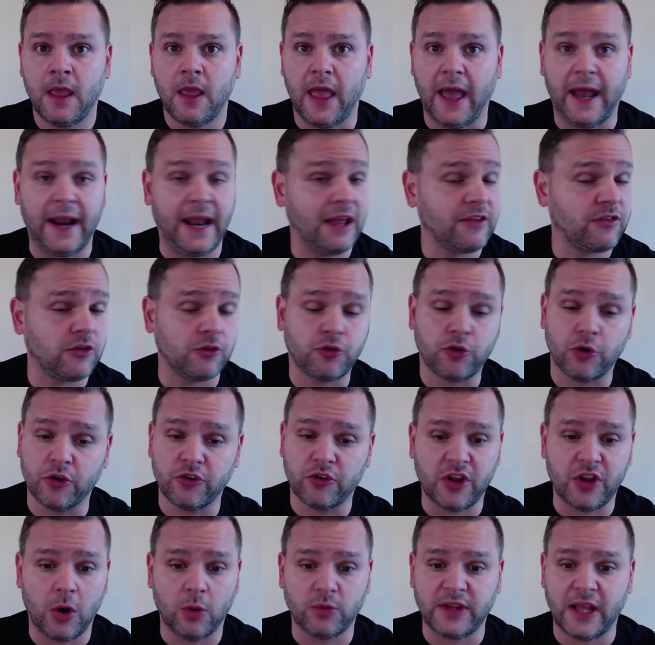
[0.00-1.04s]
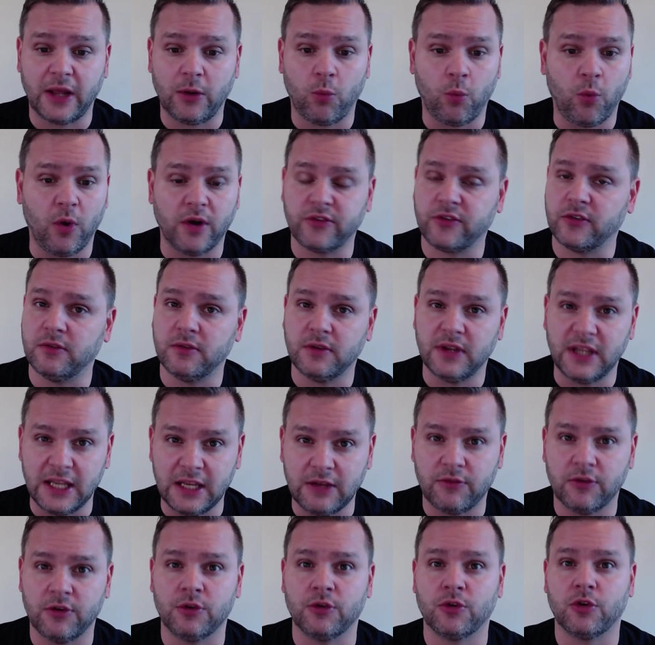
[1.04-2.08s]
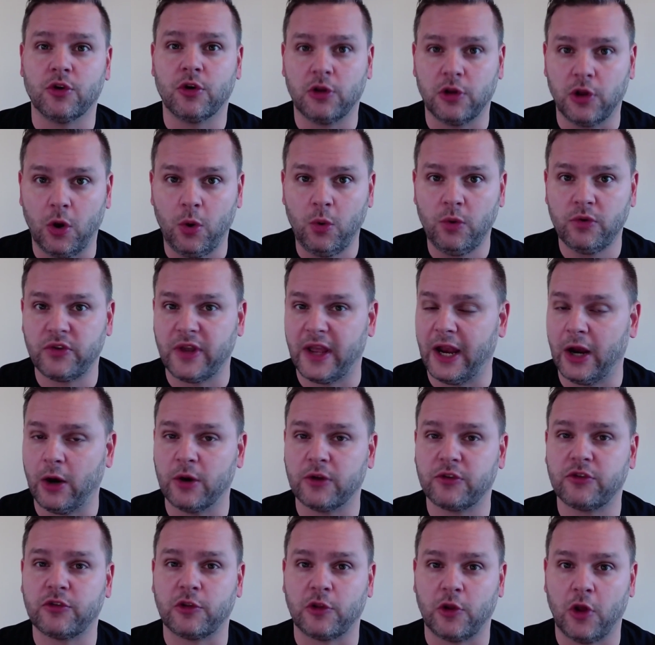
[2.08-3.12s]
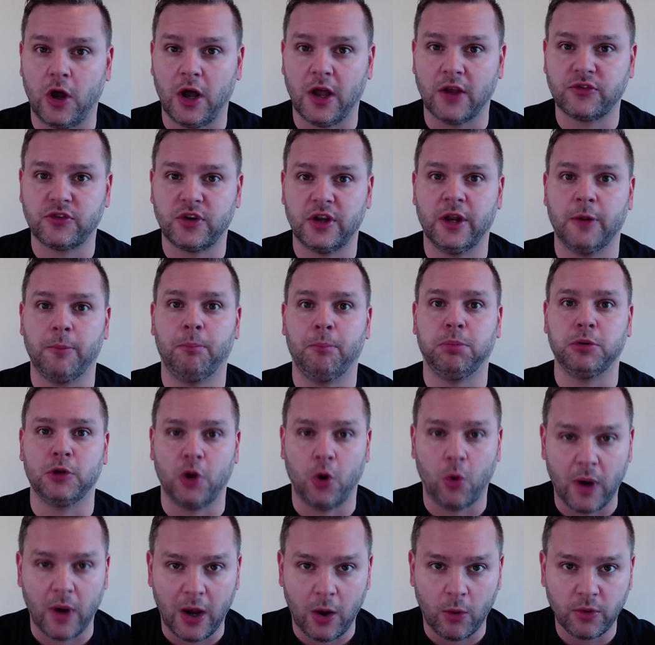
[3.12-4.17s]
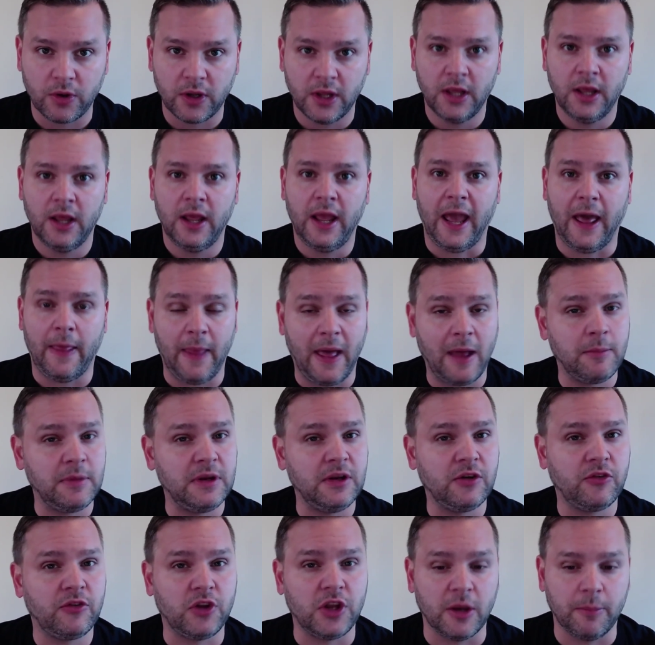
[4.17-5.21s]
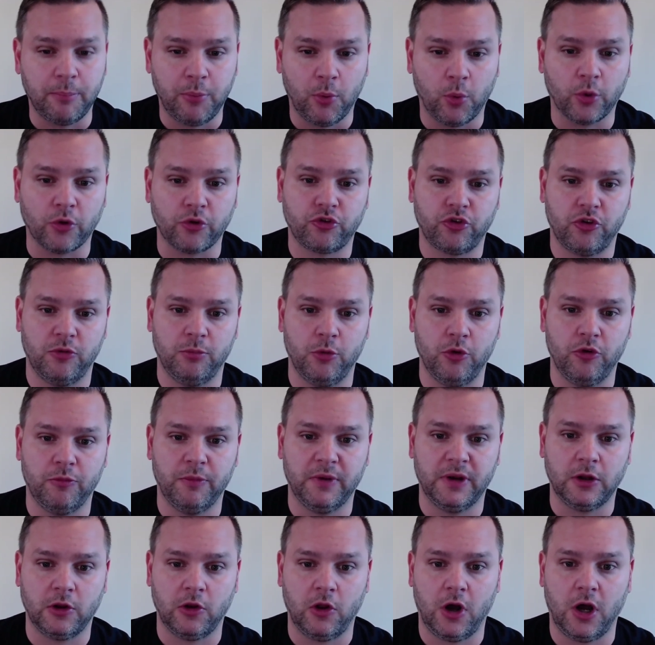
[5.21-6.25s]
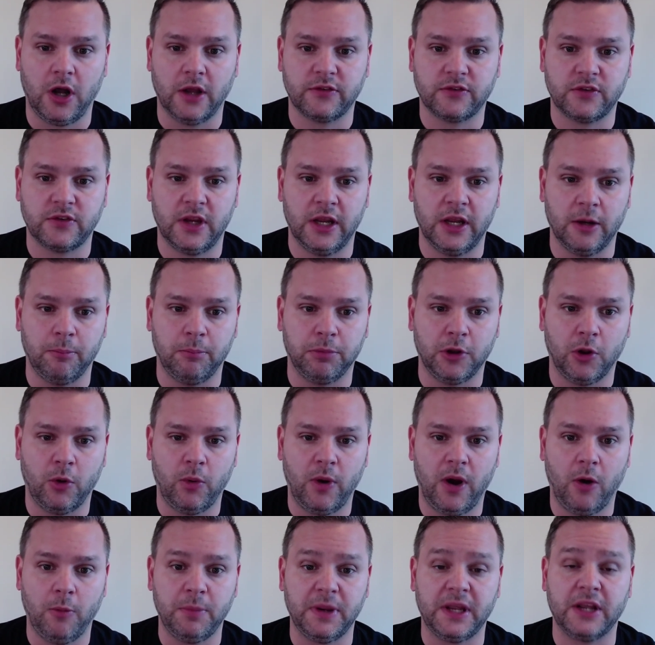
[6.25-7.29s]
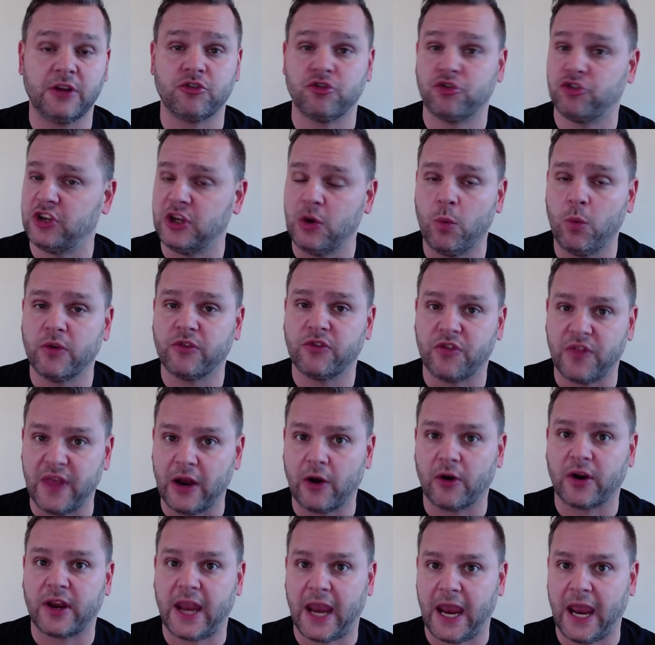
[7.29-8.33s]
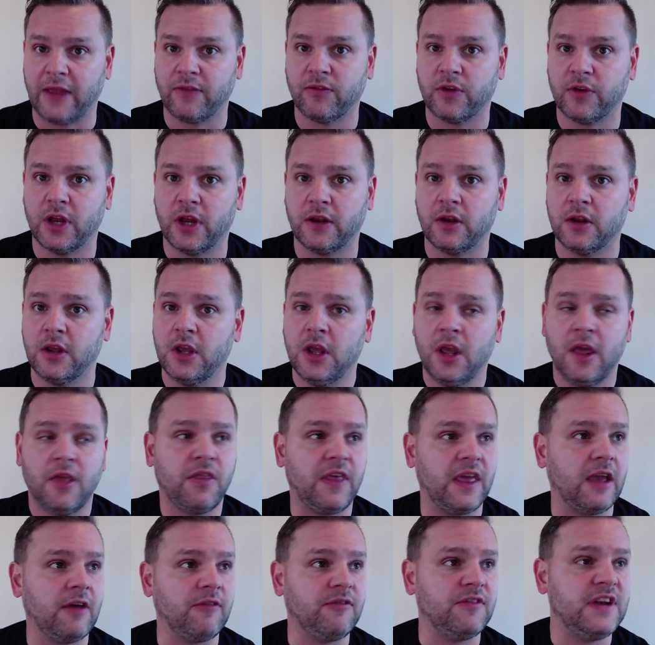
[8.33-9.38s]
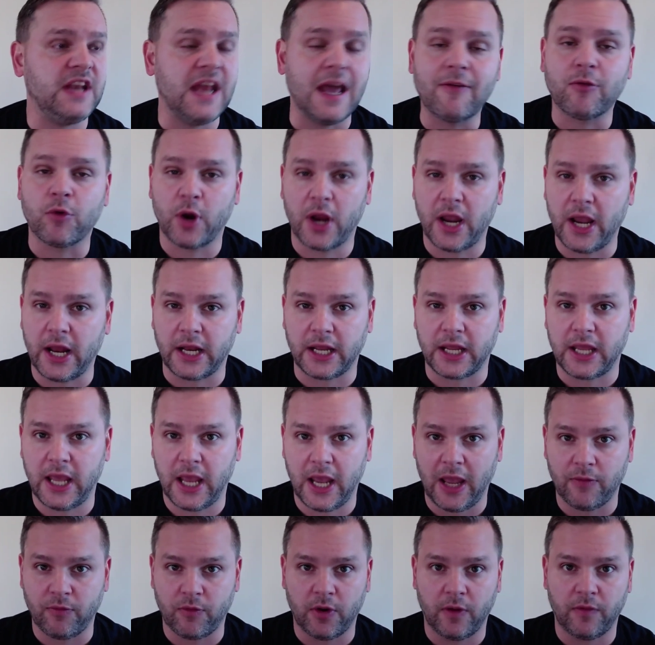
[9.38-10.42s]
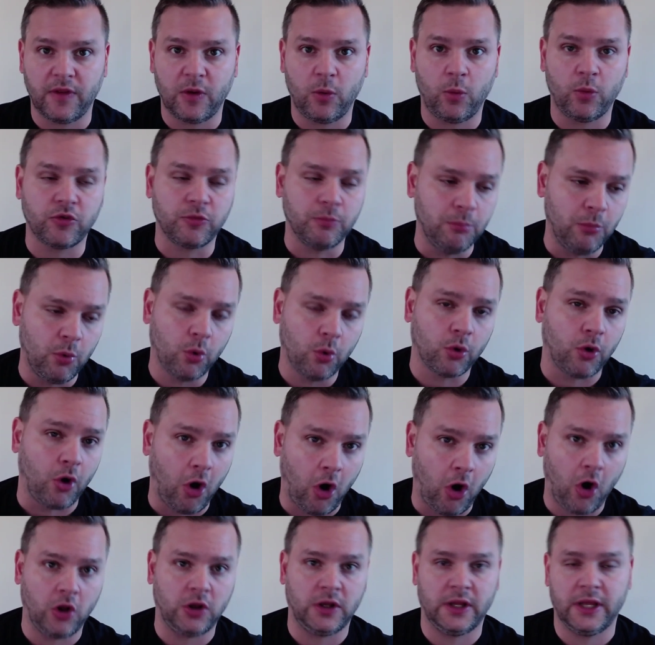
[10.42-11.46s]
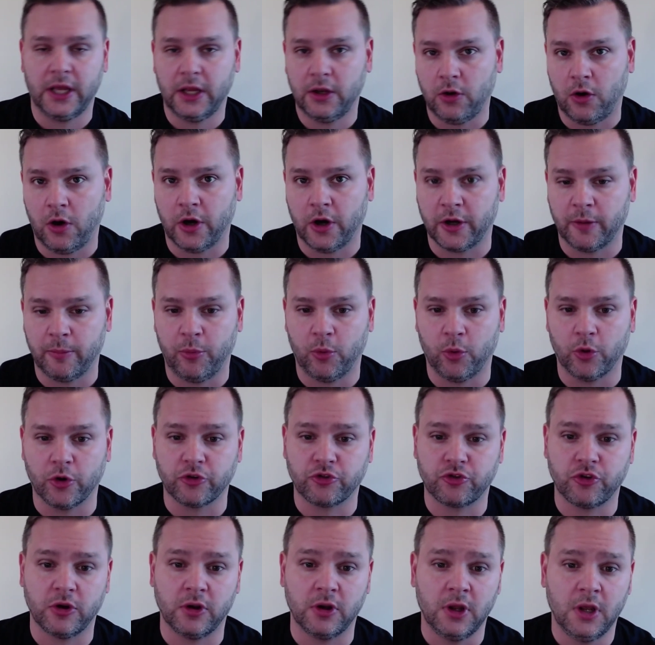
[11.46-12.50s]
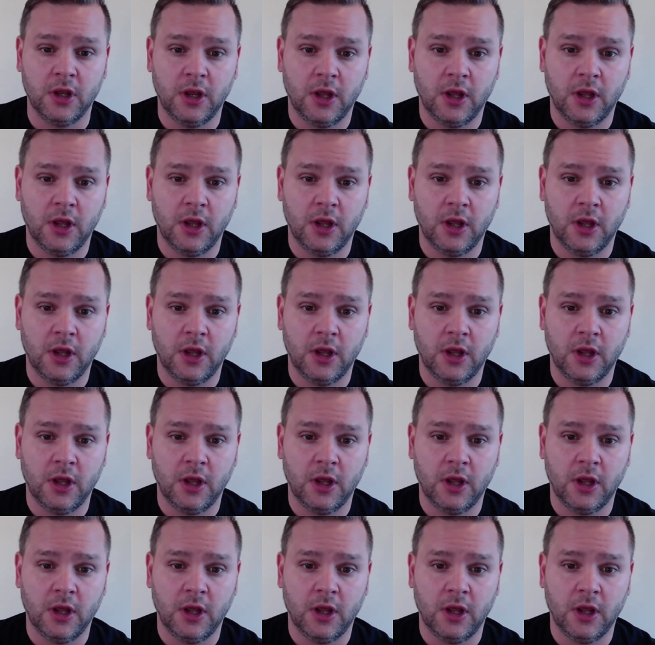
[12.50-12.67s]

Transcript: And as it turns out, that wasn't even close. Harris lost in a blowout, and that means the abortion movement lost in a blowout because she was their candidate. They have never had a candidate that was more all in on abortion